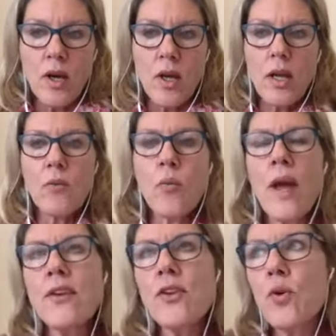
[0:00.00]

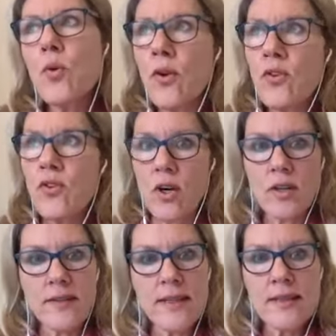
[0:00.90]
when you
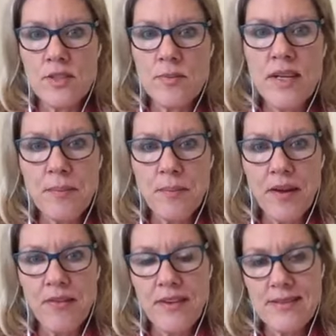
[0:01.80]
start the histamine
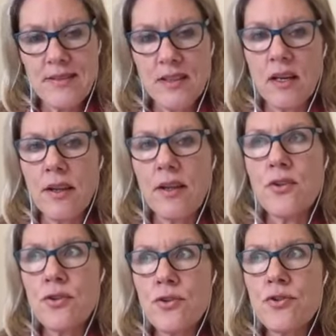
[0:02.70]
biphasic
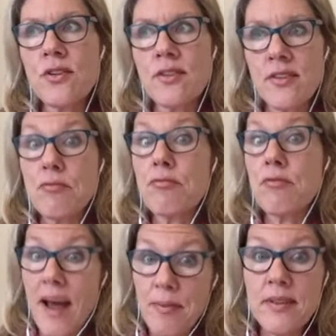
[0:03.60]
diet, you should see
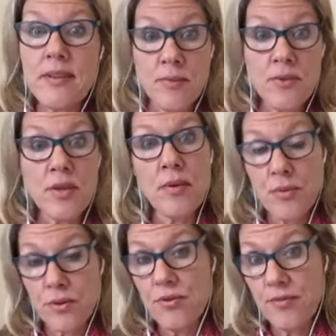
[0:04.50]
rapid symptom
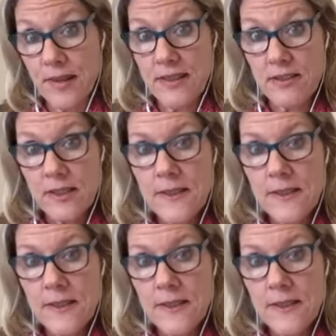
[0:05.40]
improvement.